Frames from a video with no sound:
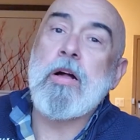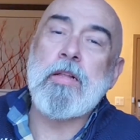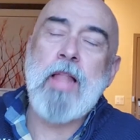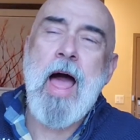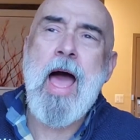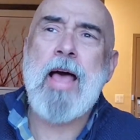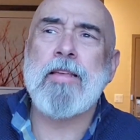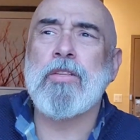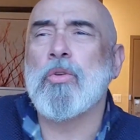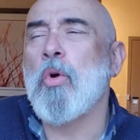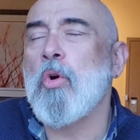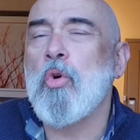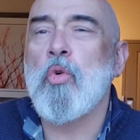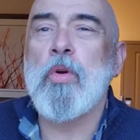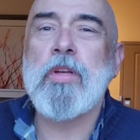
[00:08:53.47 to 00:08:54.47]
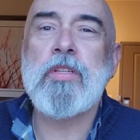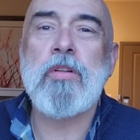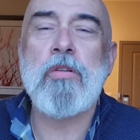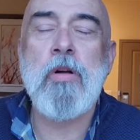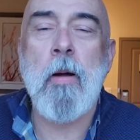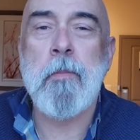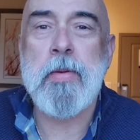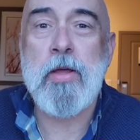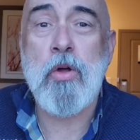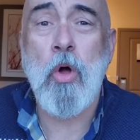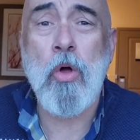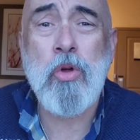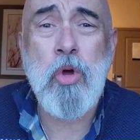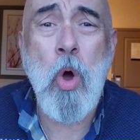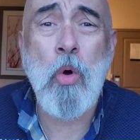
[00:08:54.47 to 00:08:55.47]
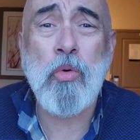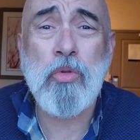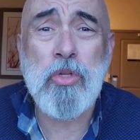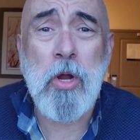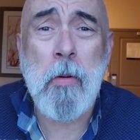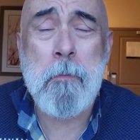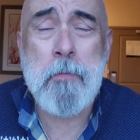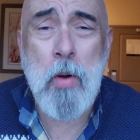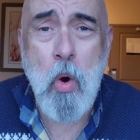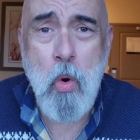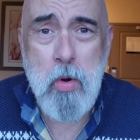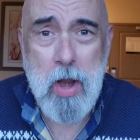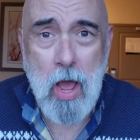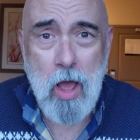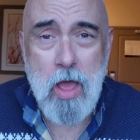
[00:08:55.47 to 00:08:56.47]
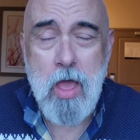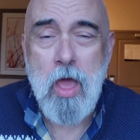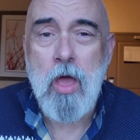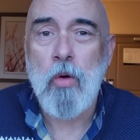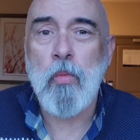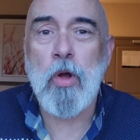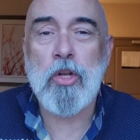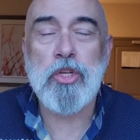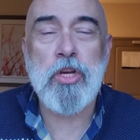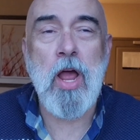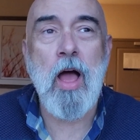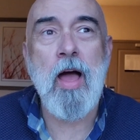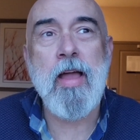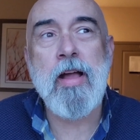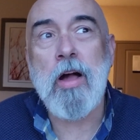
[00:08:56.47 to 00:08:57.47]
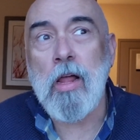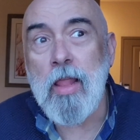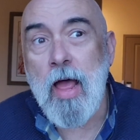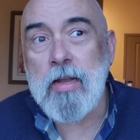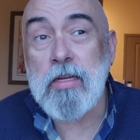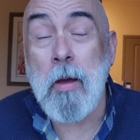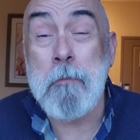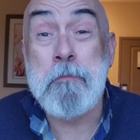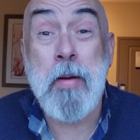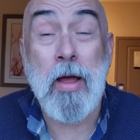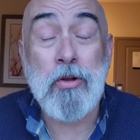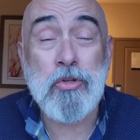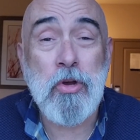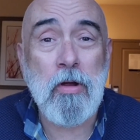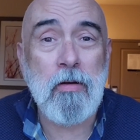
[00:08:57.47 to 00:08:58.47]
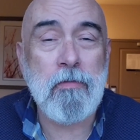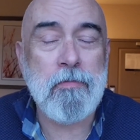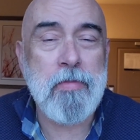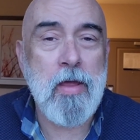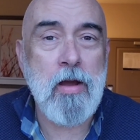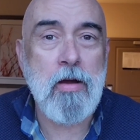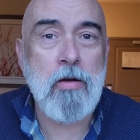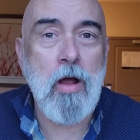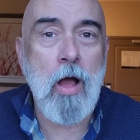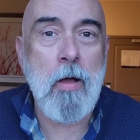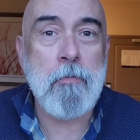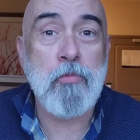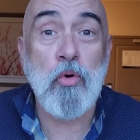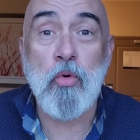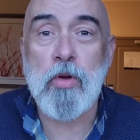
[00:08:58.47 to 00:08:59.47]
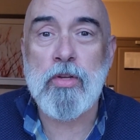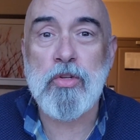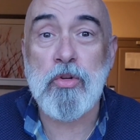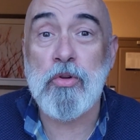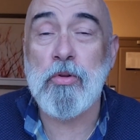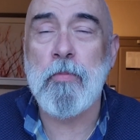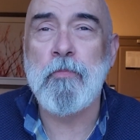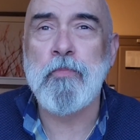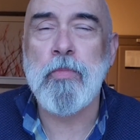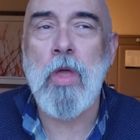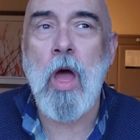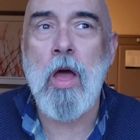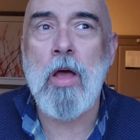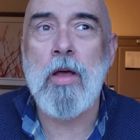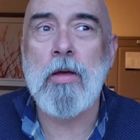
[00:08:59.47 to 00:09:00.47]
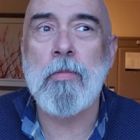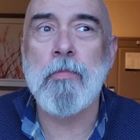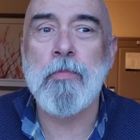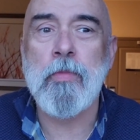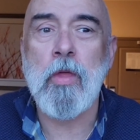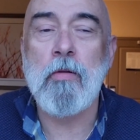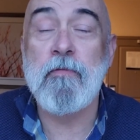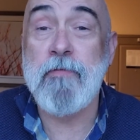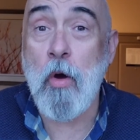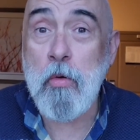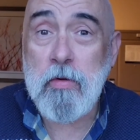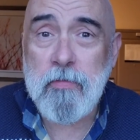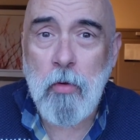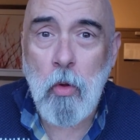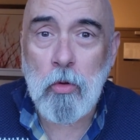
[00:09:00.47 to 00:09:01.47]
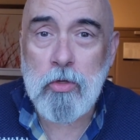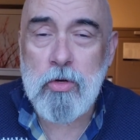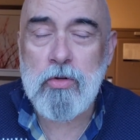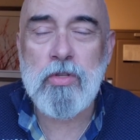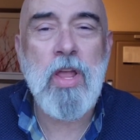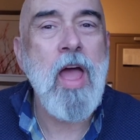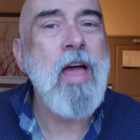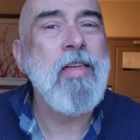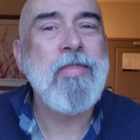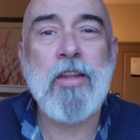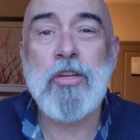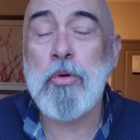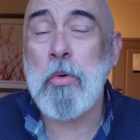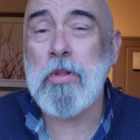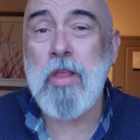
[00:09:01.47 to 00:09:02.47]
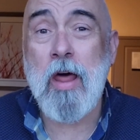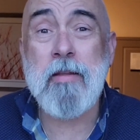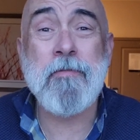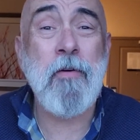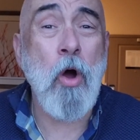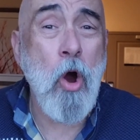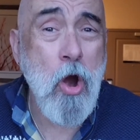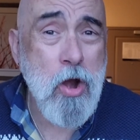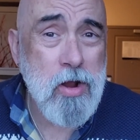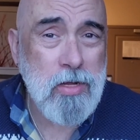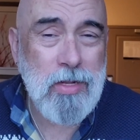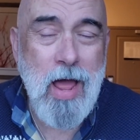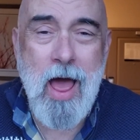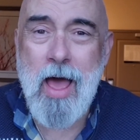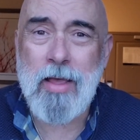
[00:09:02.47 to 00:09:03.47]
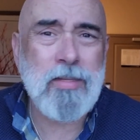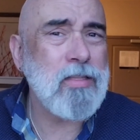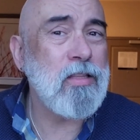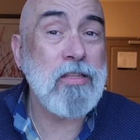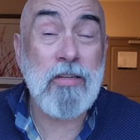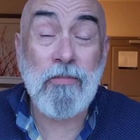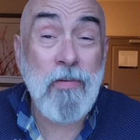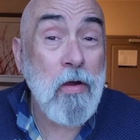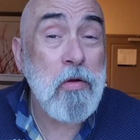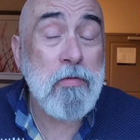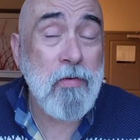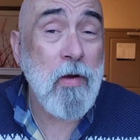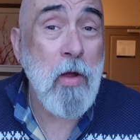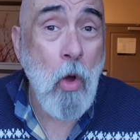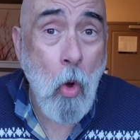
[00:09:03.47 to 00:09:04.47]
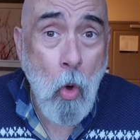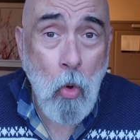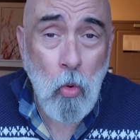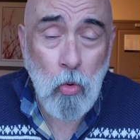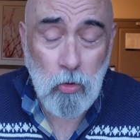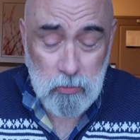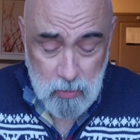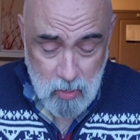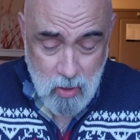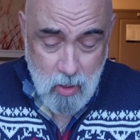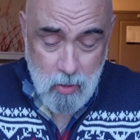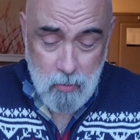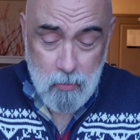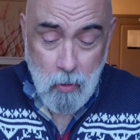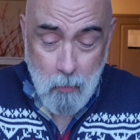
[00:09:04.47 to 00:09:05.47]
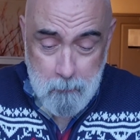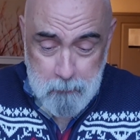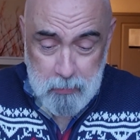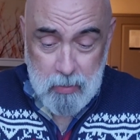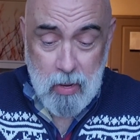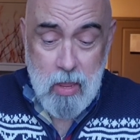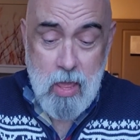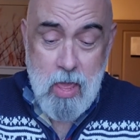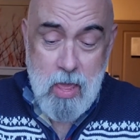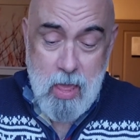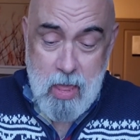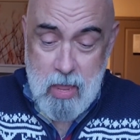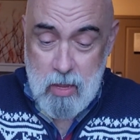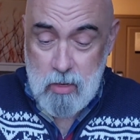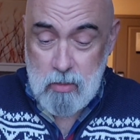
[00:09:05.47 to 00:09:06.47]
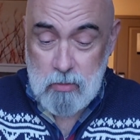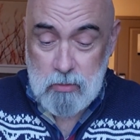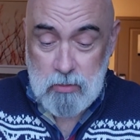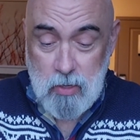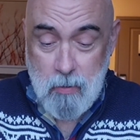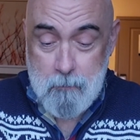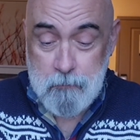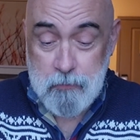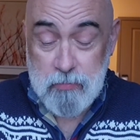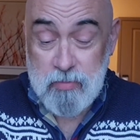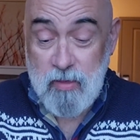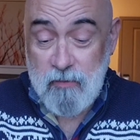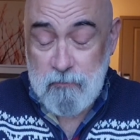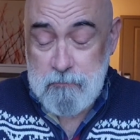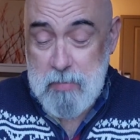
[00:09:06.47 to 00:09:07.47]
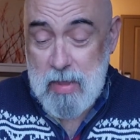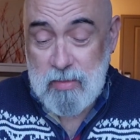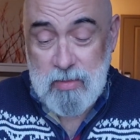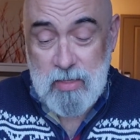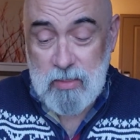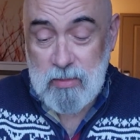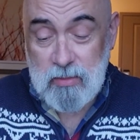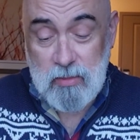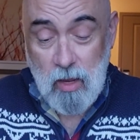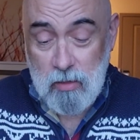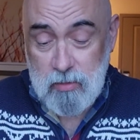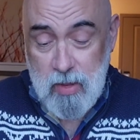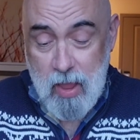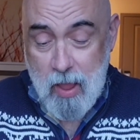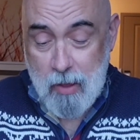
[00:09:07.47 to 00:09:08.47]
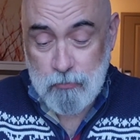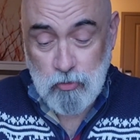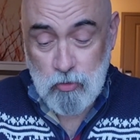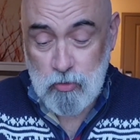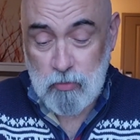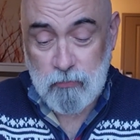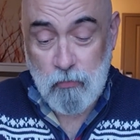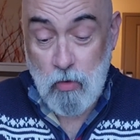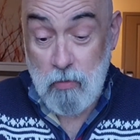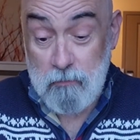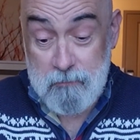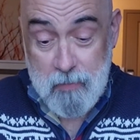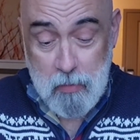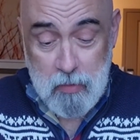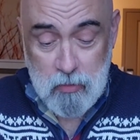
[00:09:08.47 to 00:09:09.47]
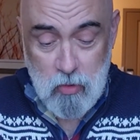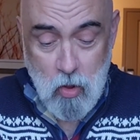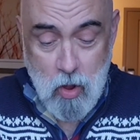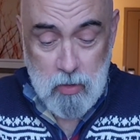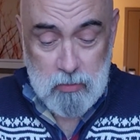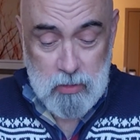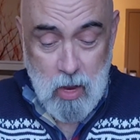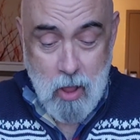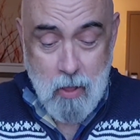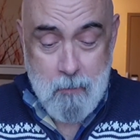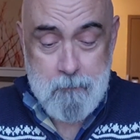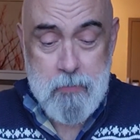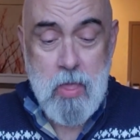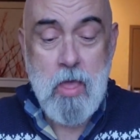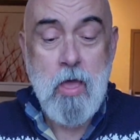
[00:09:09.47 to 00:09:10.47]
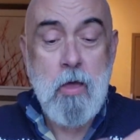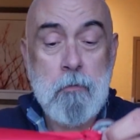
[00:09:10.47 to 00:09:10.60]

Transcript: a glass or a crystal company called Kosta Boda, which I collect a bunch of their um, crystal um, votive holders. They do a lot of art glass. It's a very, very old company. And um, they've made these sun catchers for a very long time,